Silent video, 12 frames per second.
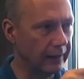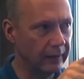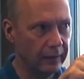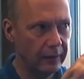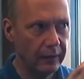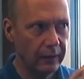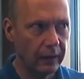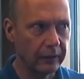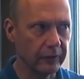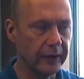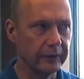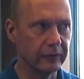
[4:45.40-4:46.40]
that,
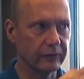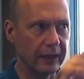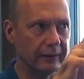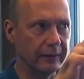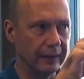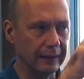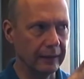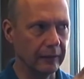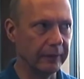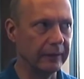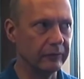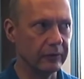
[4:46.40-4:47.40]
as I understand it a little
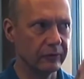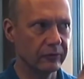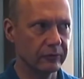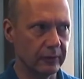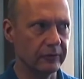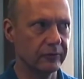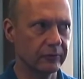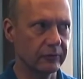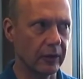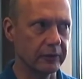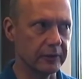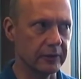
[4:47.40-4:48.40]
bit, is it's
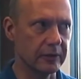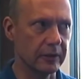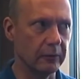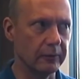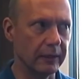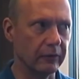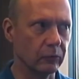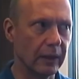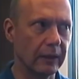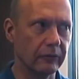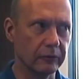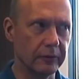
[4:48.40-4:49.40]
starting to slow down as
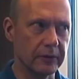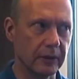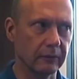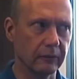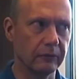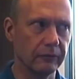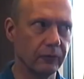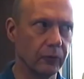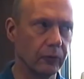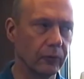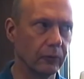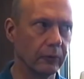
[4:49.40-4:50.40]
well as a result of
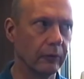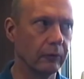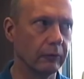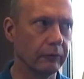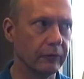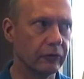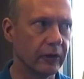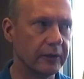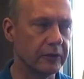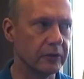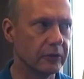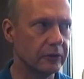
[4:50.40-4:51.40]
all of the
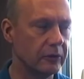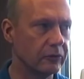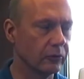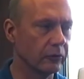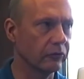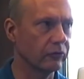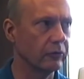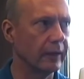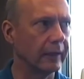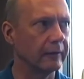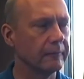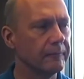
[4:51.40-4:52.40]
changes. Can you talk us through
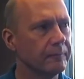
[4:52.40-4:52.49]
that?